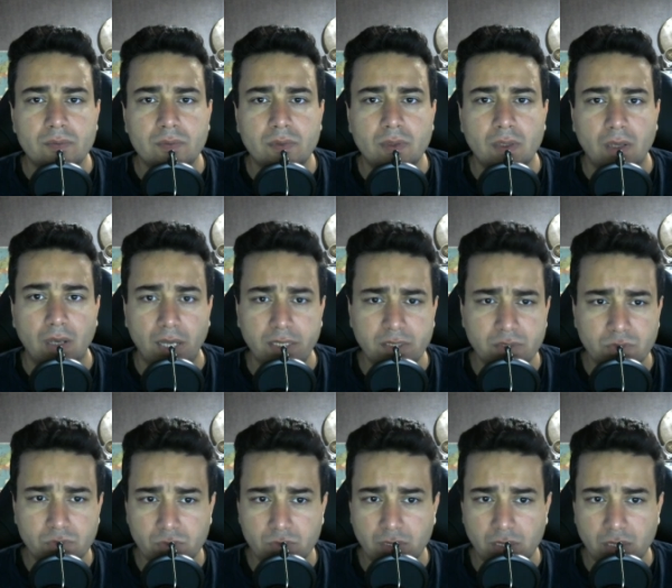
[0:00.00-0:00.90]

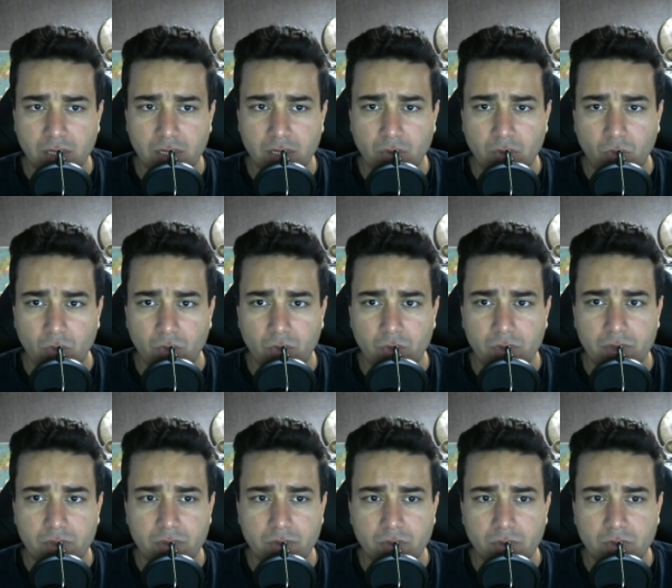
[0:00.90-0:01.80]
Leistung
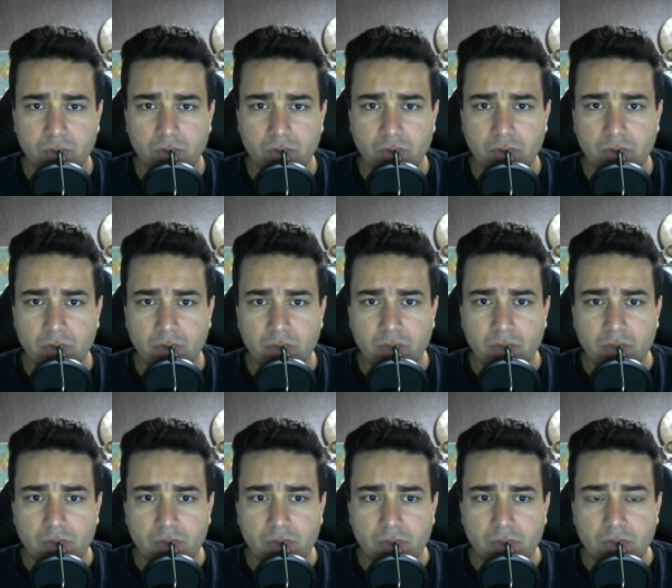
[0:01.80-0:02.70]
or
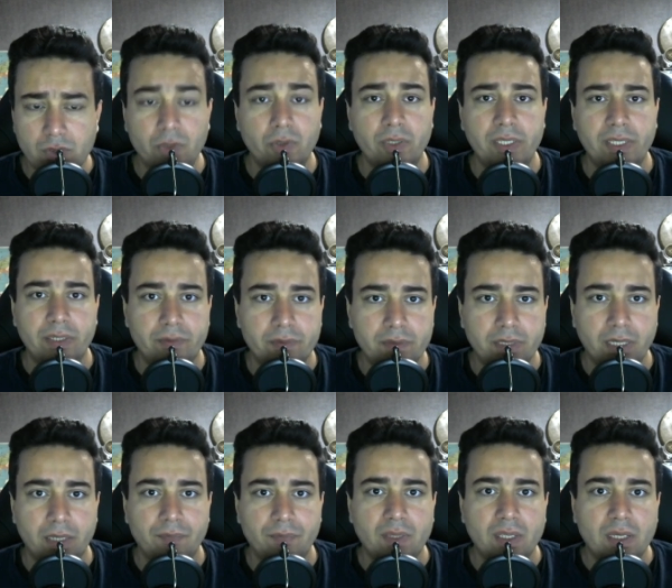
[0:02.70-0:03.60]
no, here, yeah.
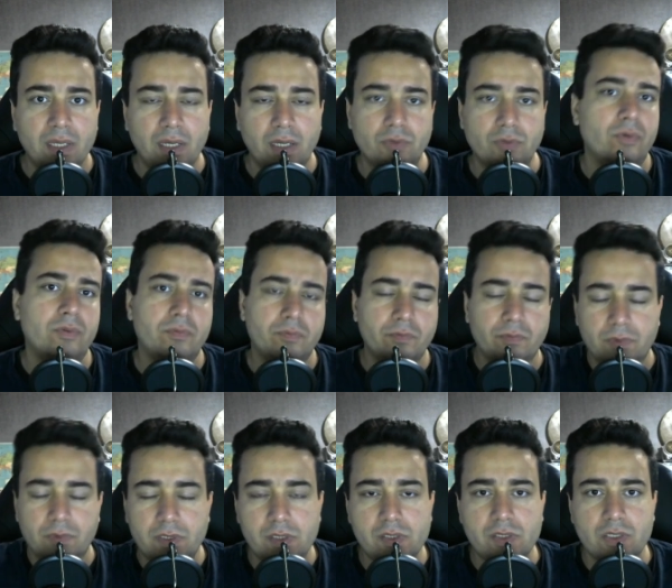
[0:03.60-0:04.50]
So
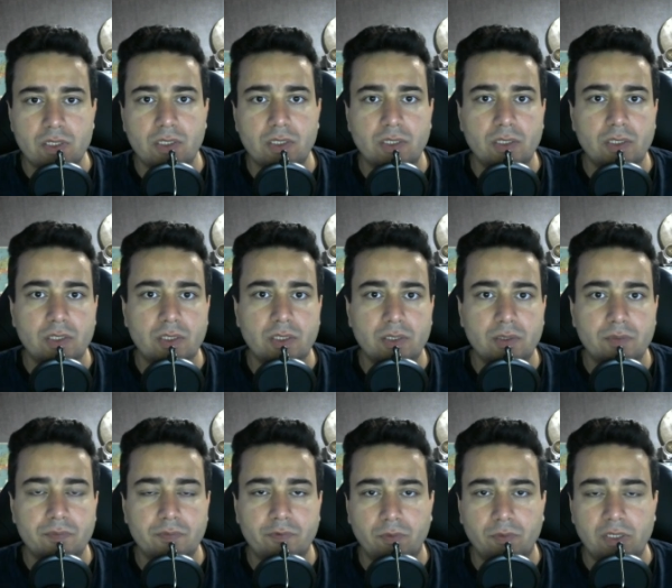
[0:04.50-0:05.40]
it's,
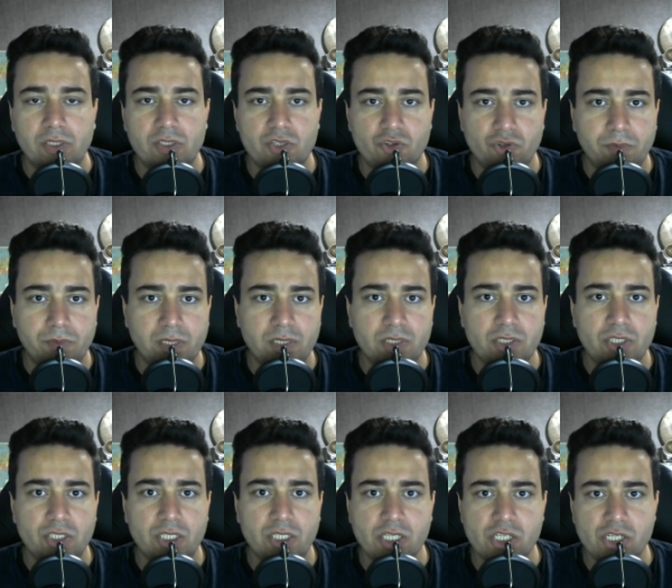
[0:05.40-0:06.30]
for me it's German,
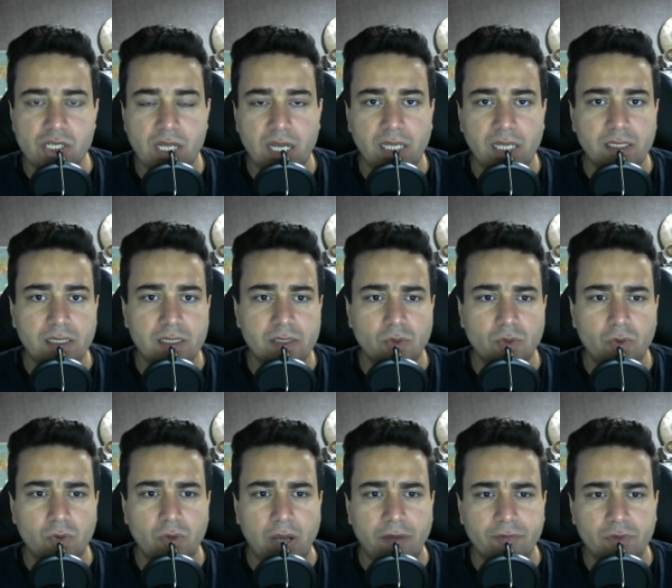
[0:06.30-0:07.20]
Schnittstellen. So
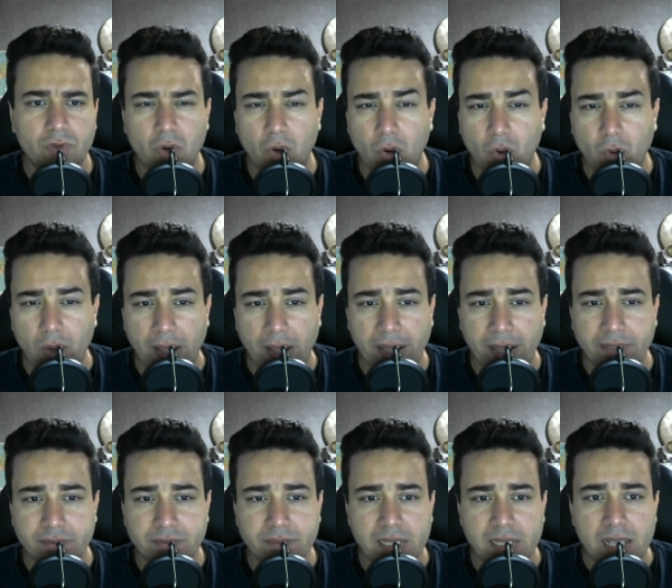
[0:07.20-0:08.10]
you have to go
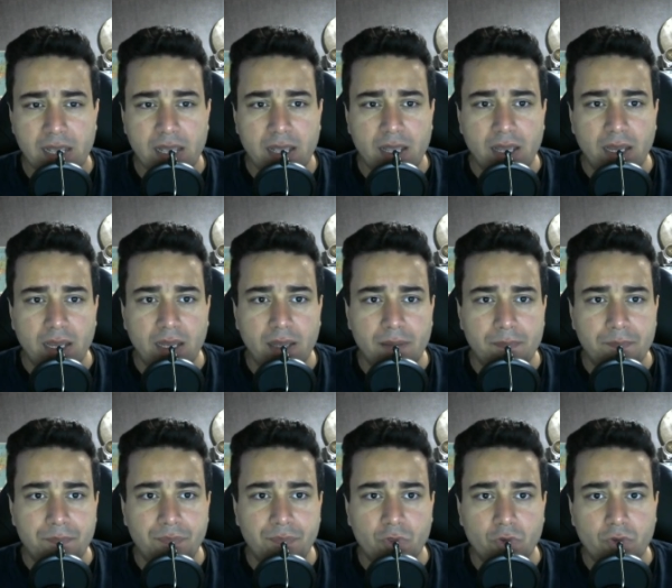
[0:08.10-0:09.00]
and
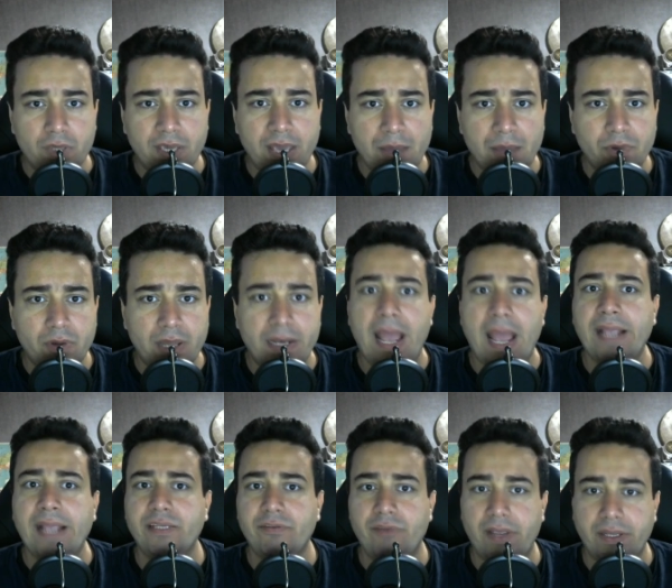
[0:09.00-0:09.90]
to the camera and
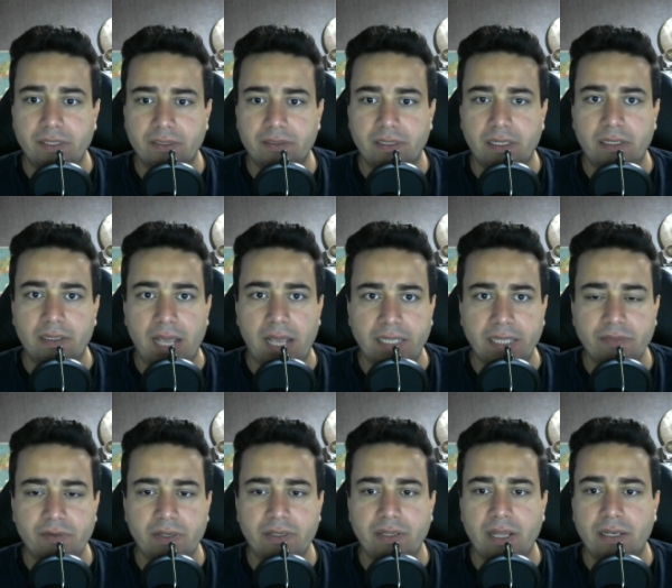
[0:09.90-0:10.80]
activate it,
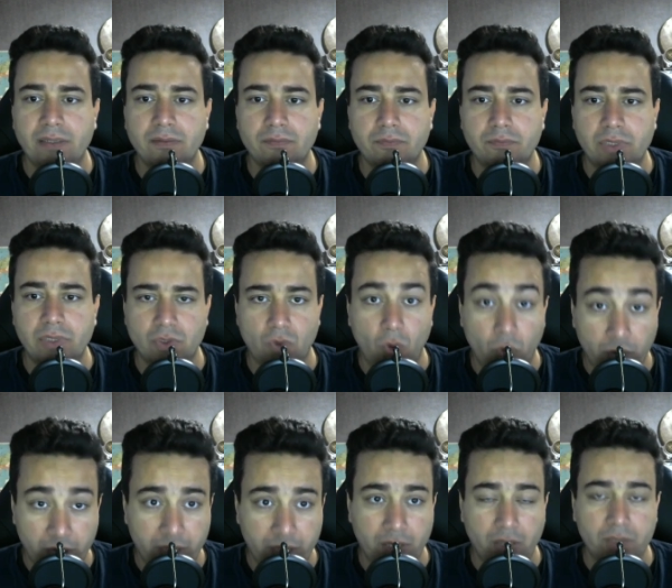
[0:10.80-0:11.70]
and press
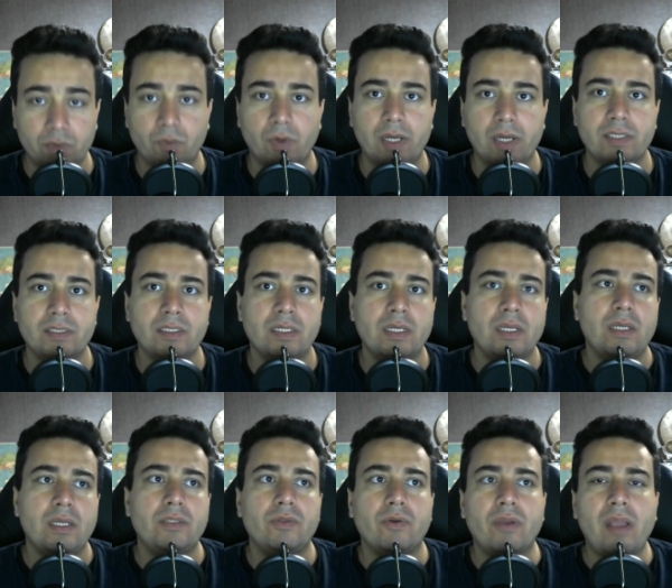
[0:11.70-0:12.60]
OK. Otherwise,
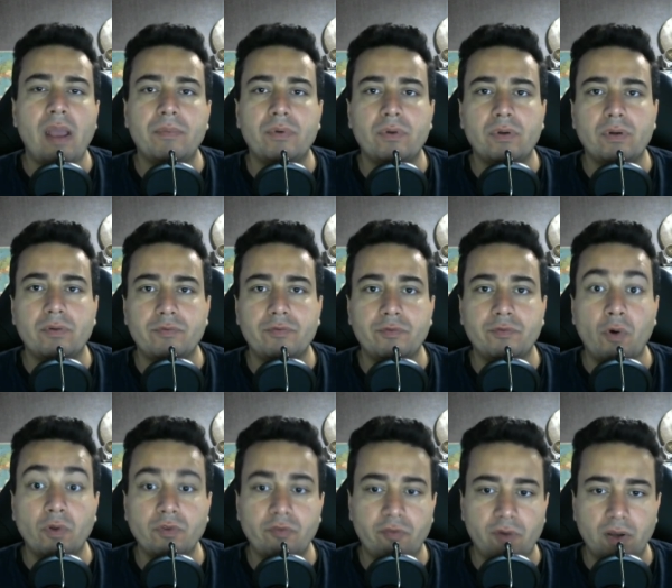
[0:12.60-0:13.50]
your camera
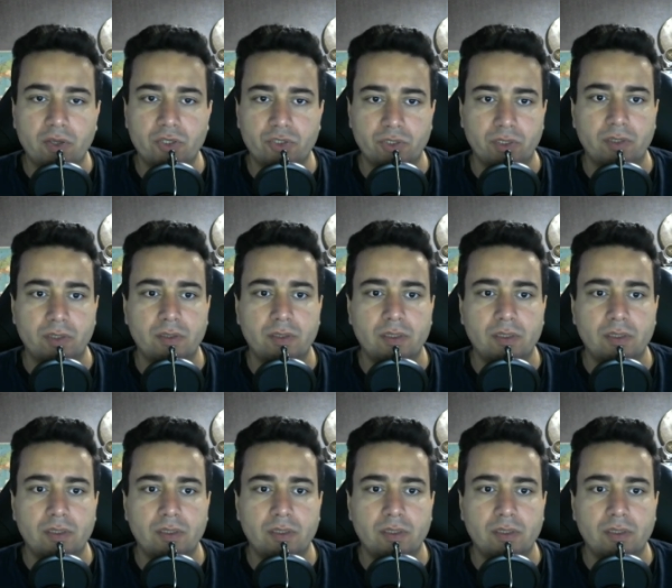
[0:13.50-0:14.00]
won't function.